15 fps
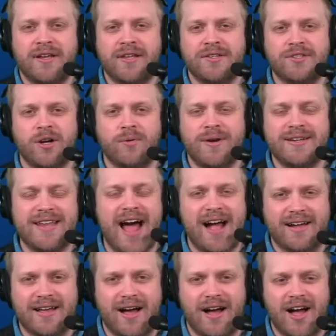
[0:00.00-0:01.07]

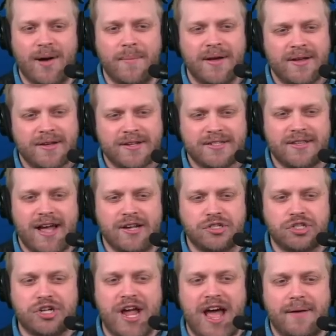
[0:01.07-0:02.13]
conzuri.com slash
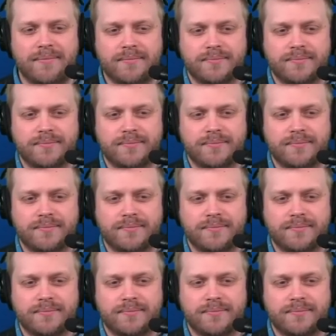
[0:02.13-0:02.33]
chat.